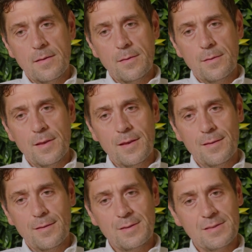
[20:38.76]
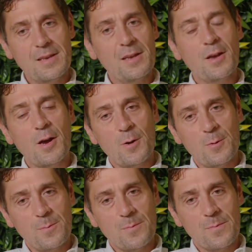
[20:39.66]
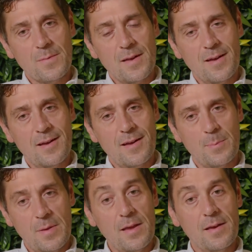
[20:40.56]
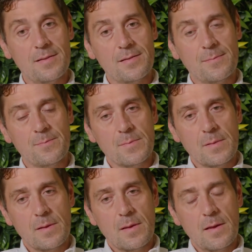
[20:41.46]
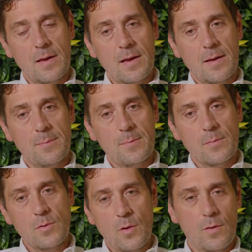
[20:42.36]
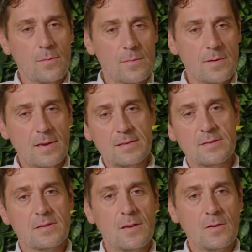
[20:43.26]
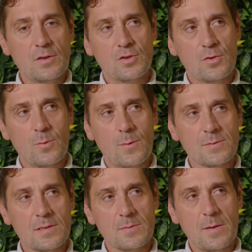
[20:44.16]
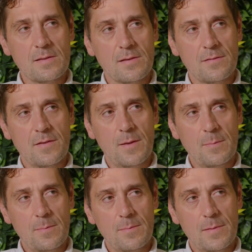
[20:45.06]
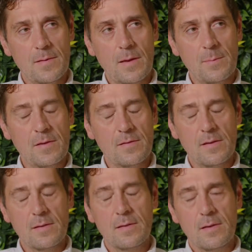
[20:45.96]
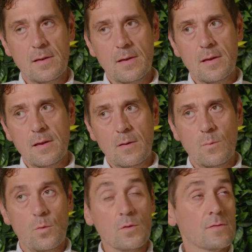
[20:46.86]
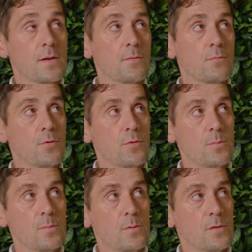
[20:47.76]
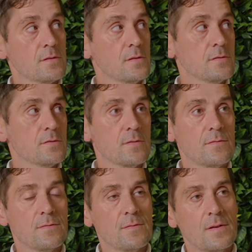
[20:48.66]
CEO appeared, not necessarily sure what was expected of him in that meeting, walked around the room, looked at sort of